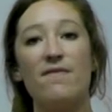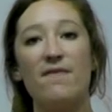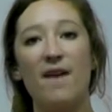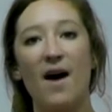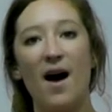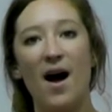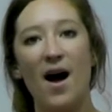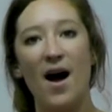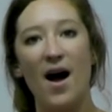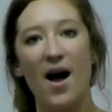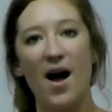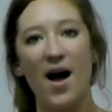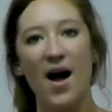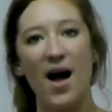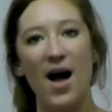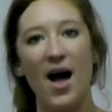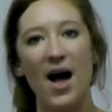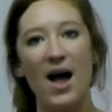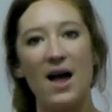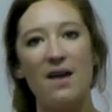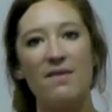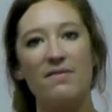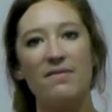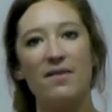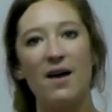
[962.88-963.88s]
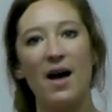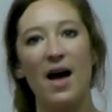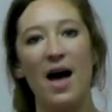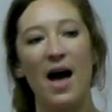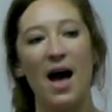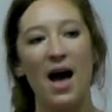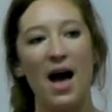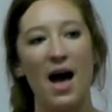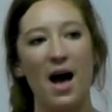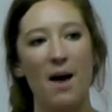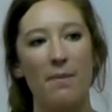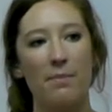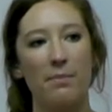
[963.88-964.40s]
five
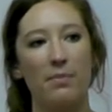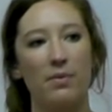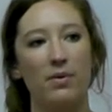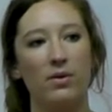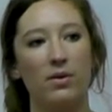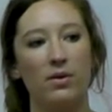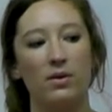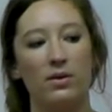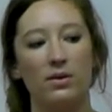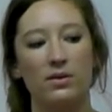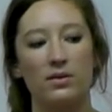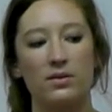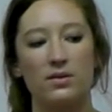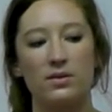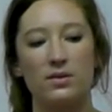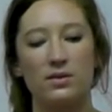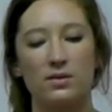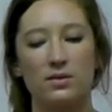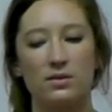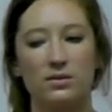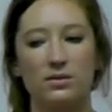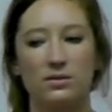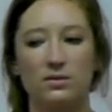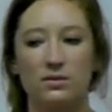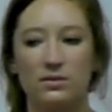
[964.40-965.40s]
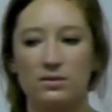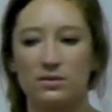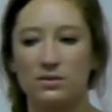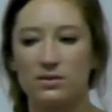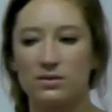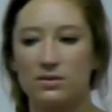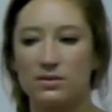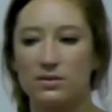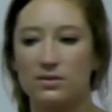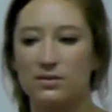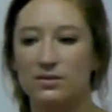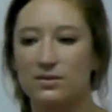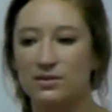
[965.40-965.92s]
apples.
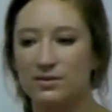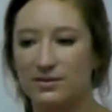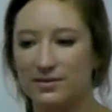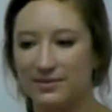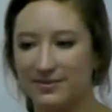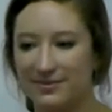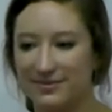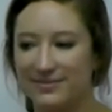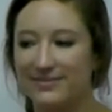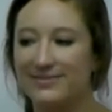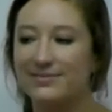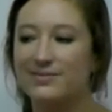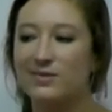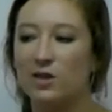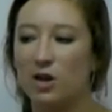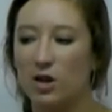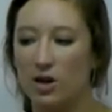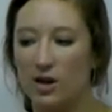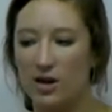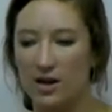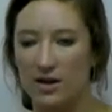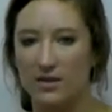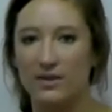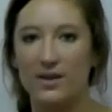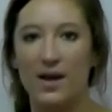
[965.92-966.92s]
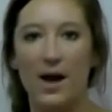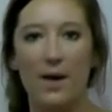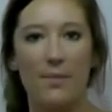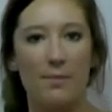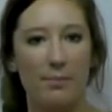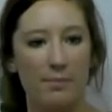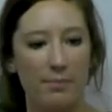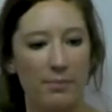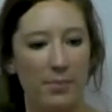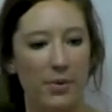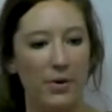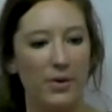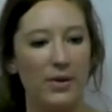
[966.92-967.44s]
Good,
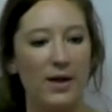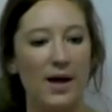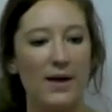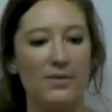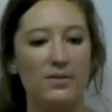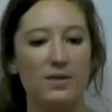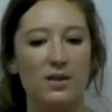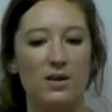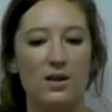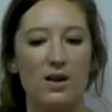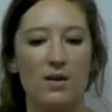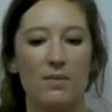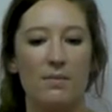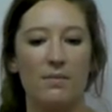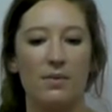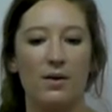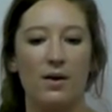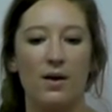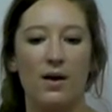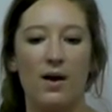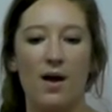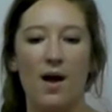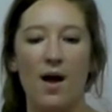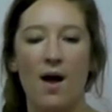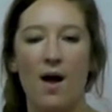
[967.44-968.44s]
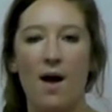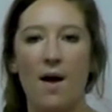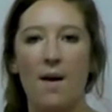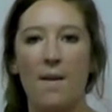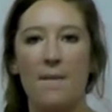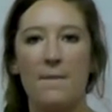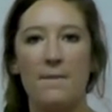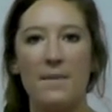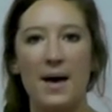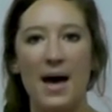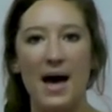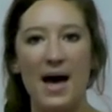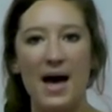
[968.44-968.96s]
yep, pull out the number.
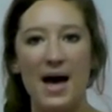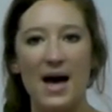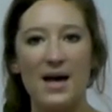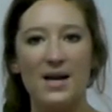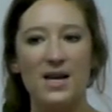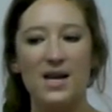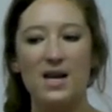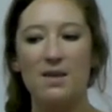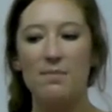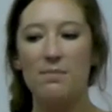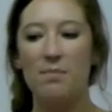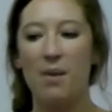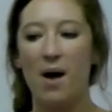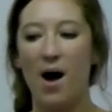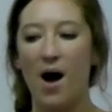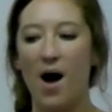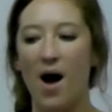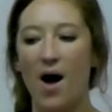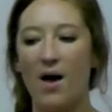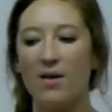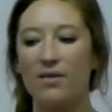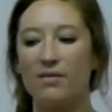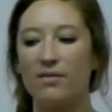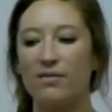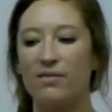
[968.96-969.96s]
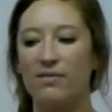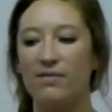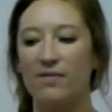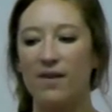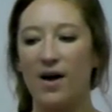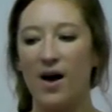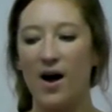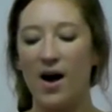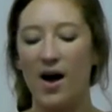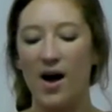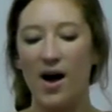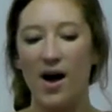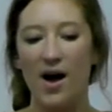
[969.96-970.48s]
Maddie bought
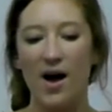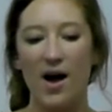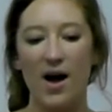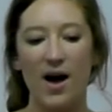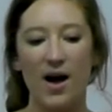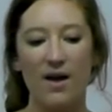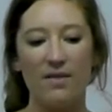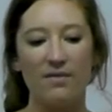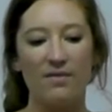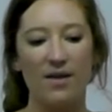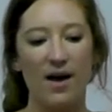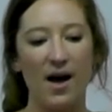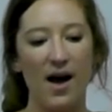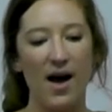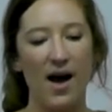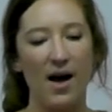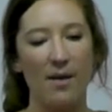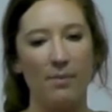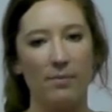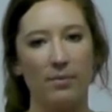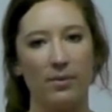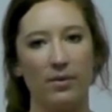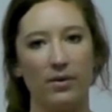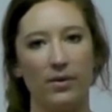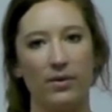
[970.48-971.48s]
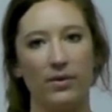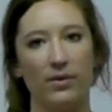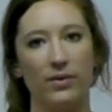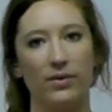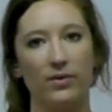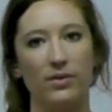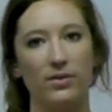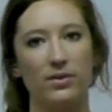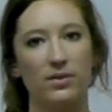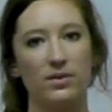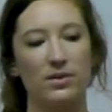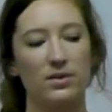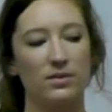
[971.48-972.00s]
five
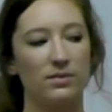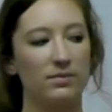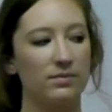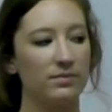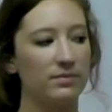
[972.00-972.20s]
apples.